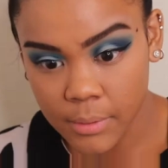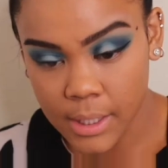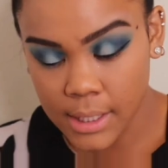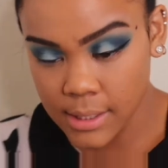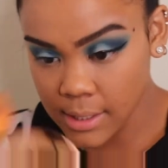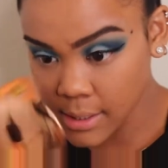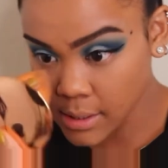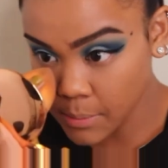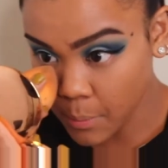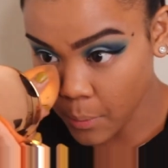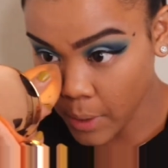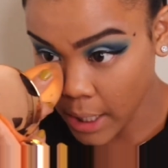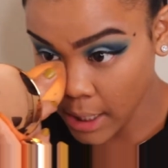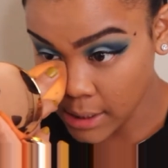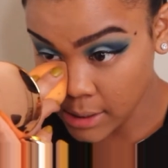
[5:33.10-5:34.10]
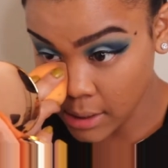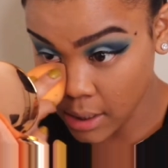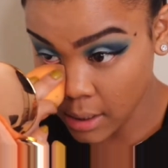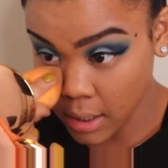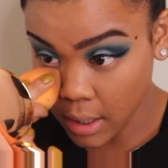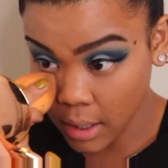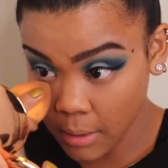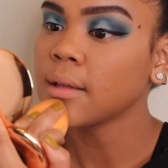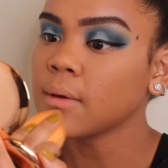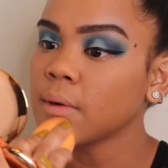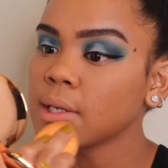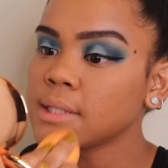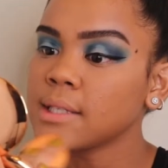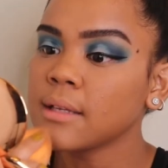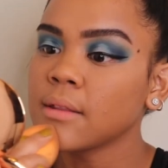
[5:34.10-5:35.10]
but it does brighten it up. And then we're
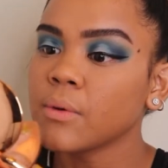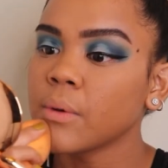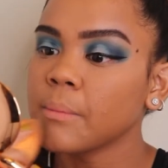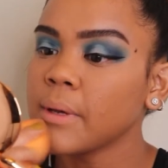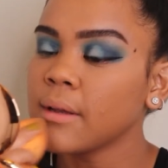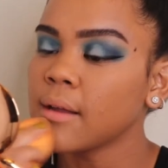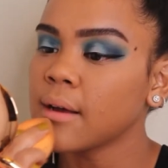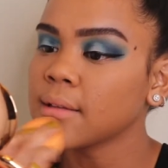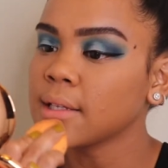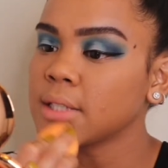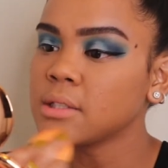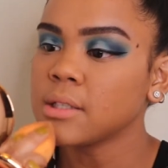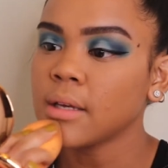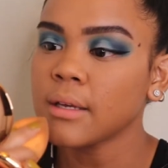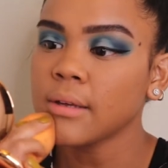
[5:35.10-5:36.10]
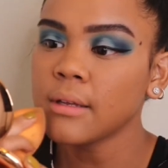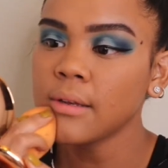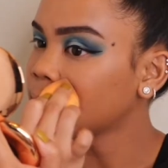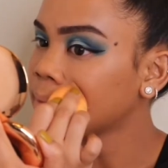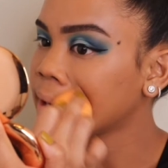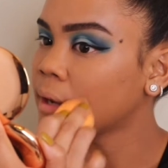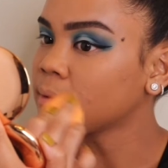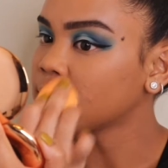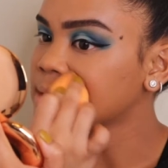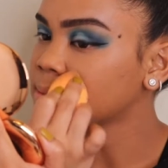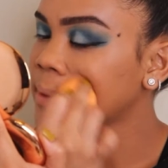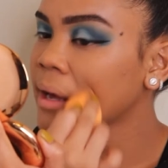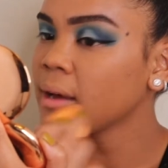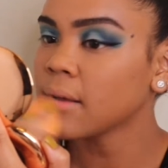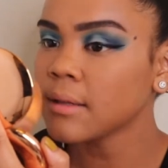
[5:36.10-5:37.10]
gonna take the remaining on the chin, around the
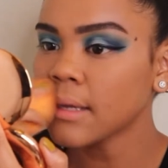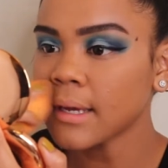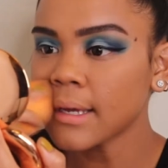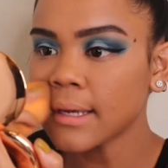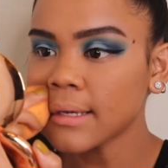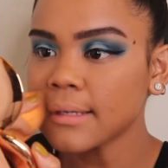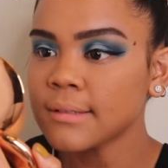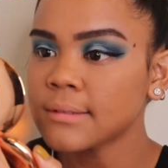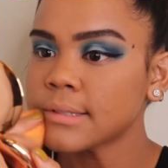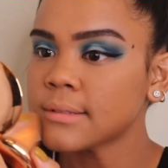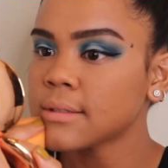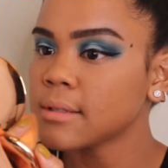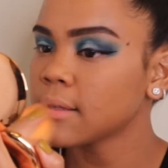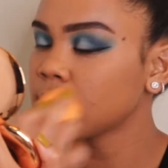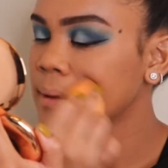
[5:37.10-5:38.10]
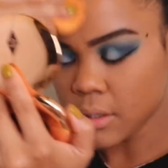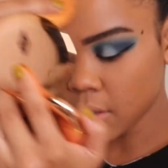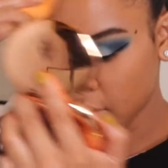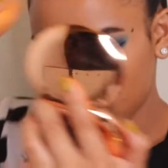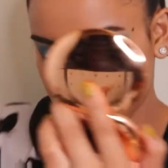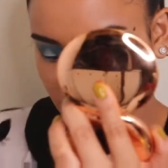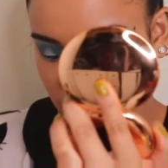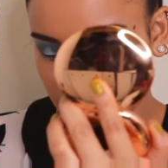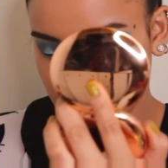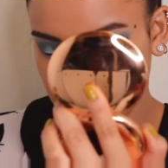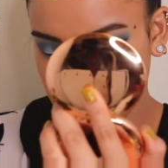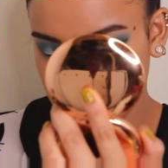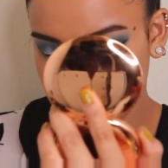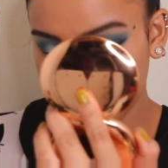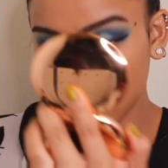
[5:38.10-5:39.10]
smile lines, on the
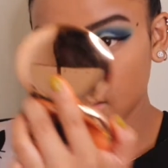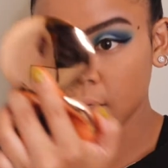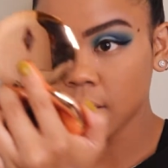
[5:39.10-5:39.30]
forehead.